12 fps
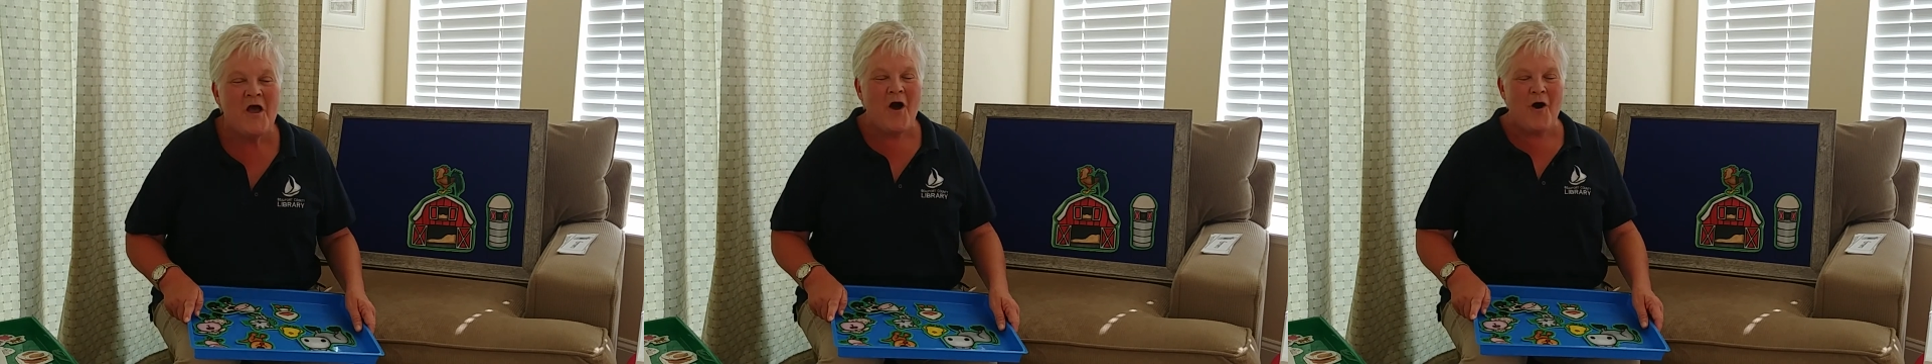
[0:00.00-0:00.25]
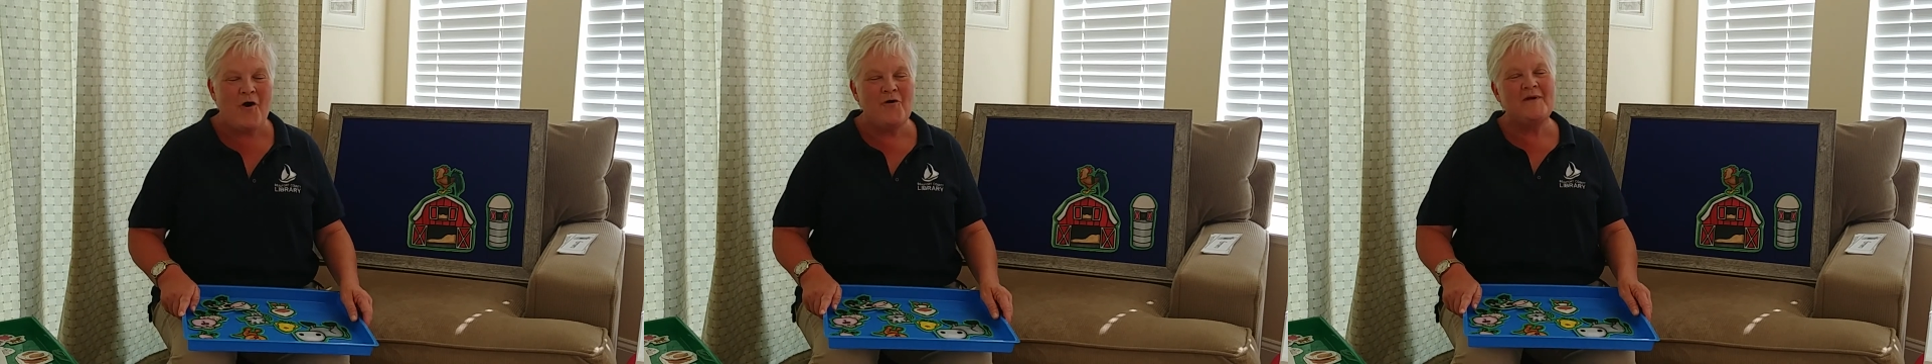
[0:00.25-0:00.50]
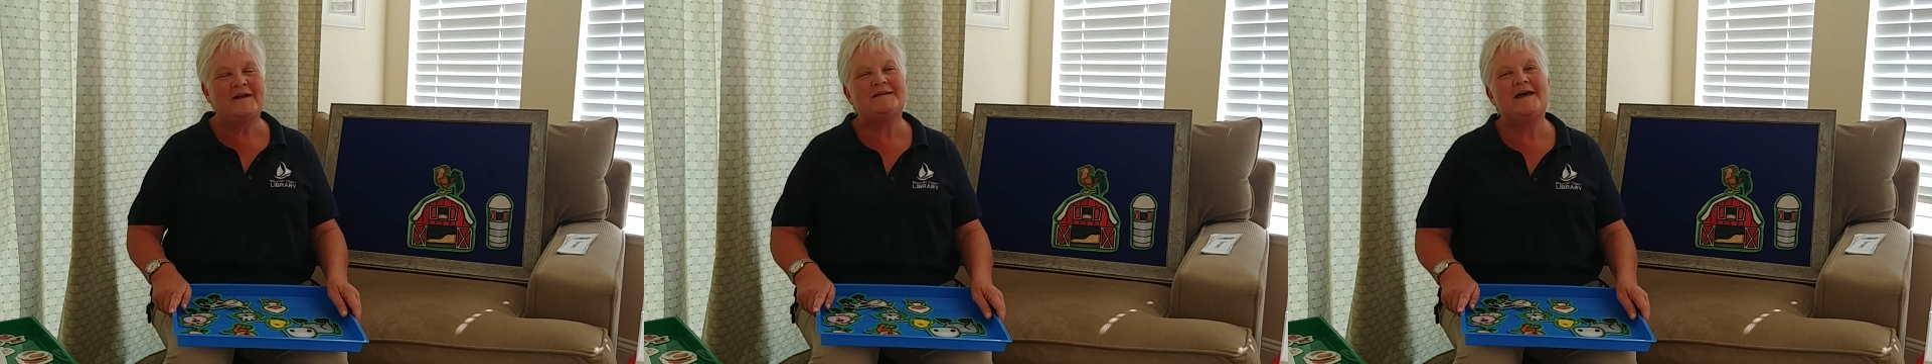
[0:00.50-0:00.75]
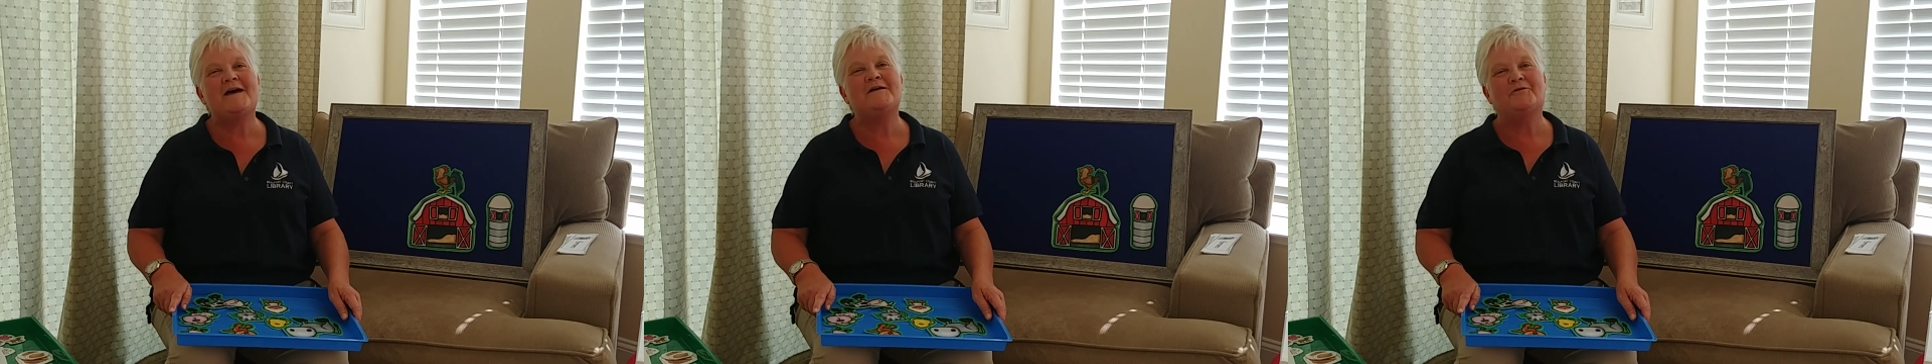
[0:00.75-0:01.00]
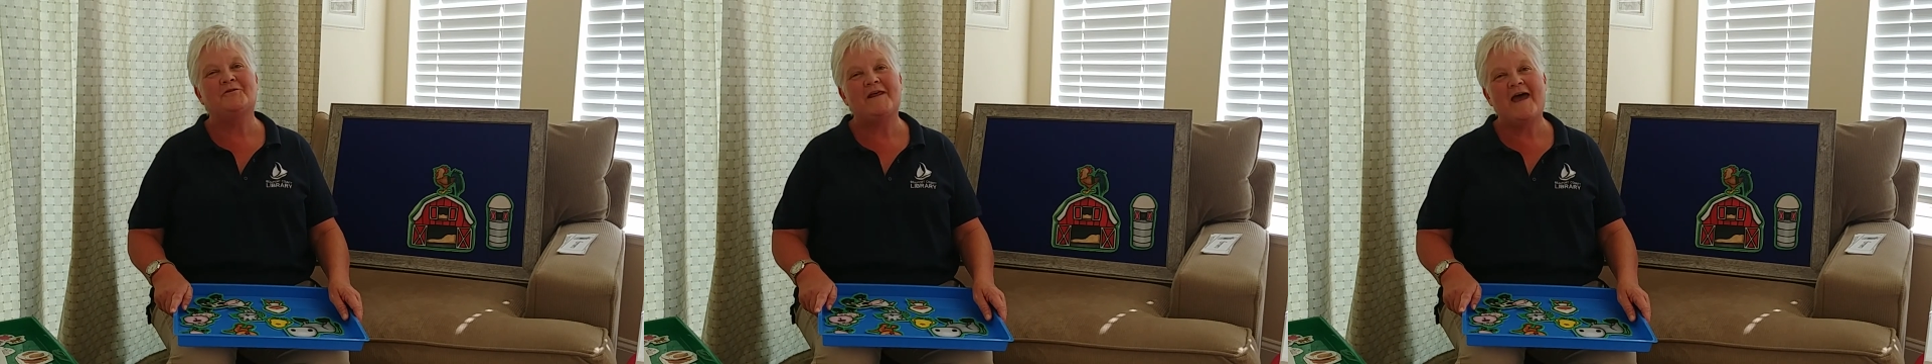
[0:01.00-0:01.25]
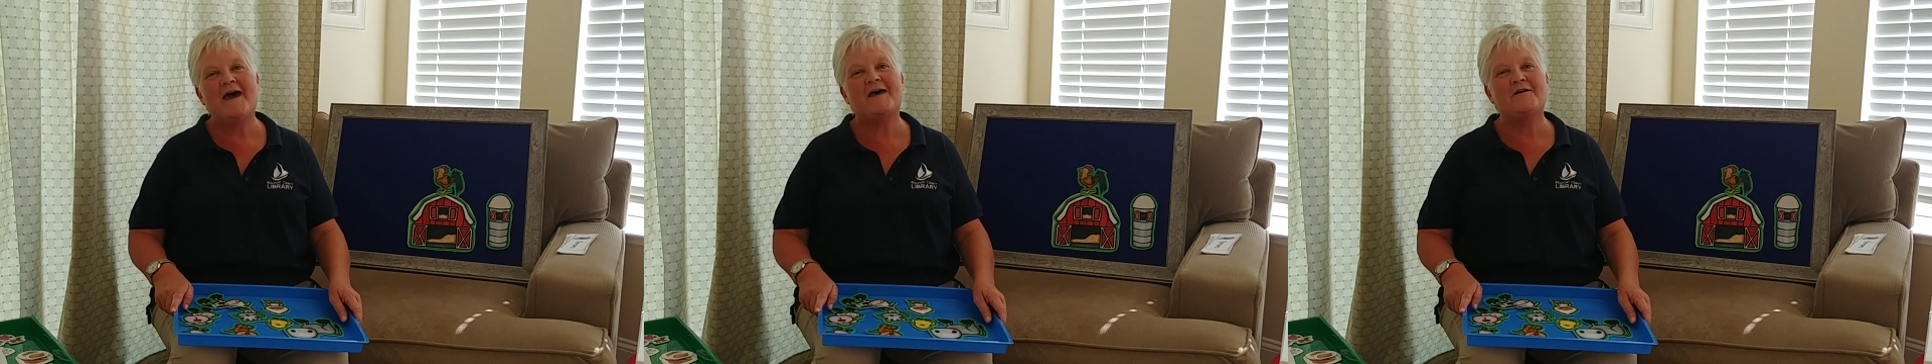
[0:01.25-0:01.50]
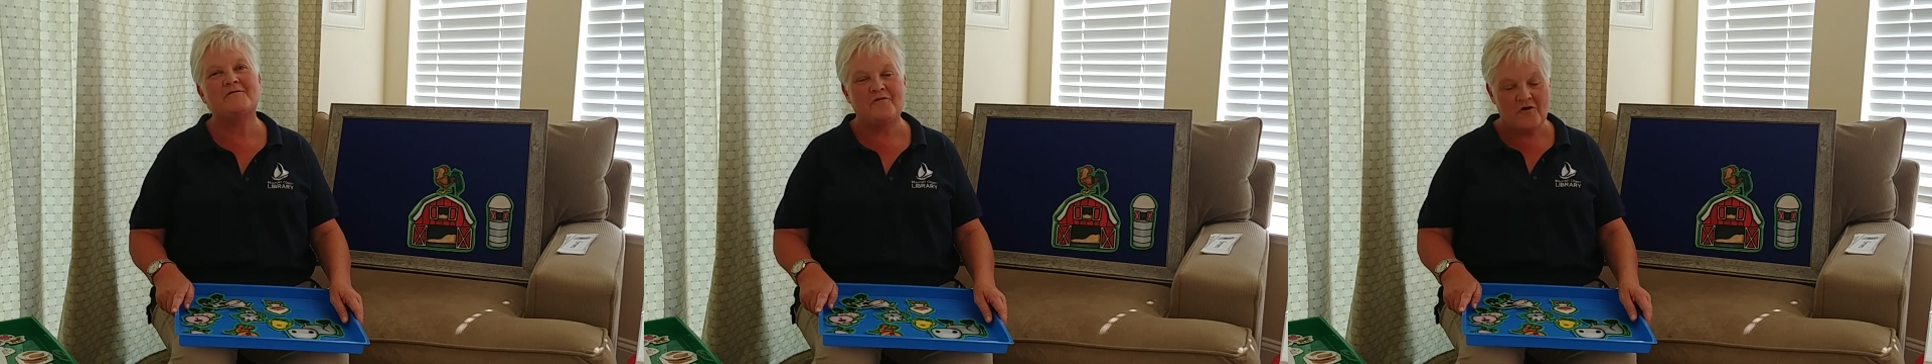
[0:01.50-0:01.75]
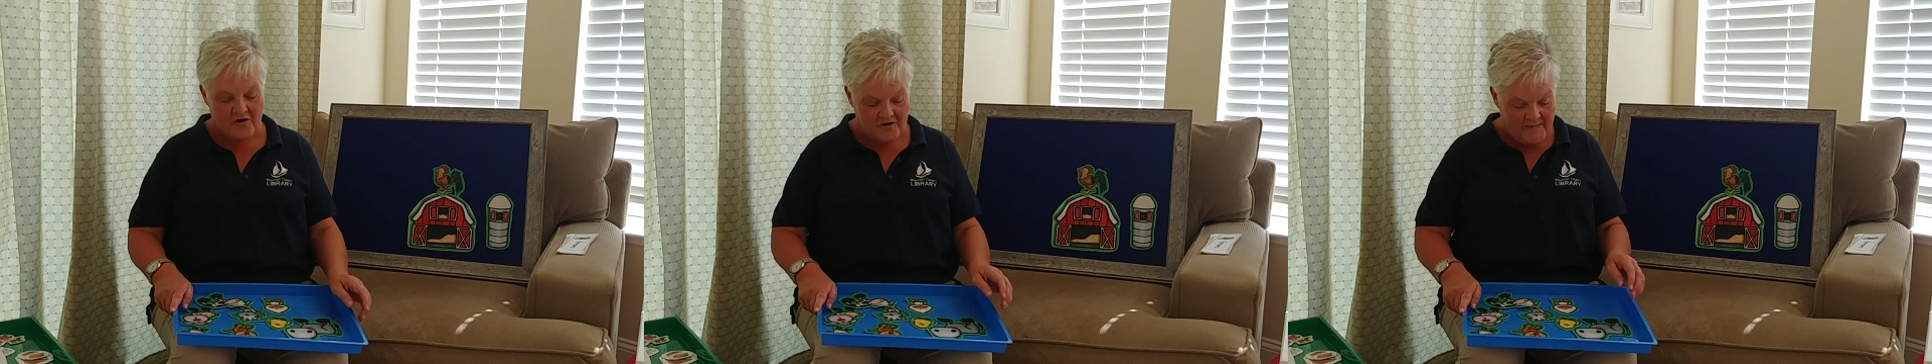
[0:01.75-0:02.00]
Old MacDonald had a
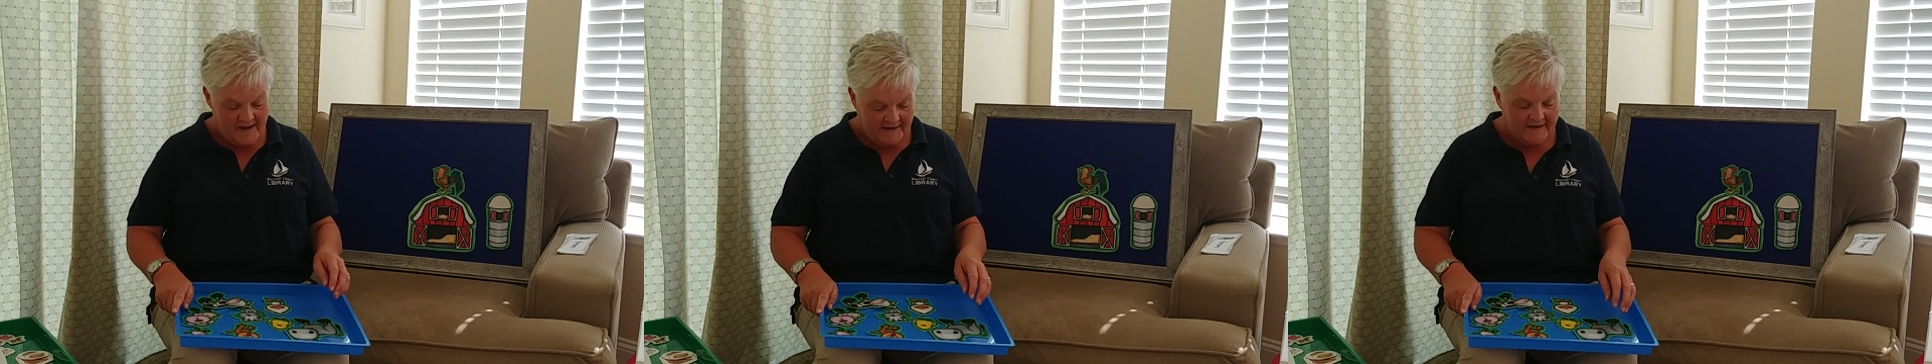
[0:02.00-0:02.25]
farm,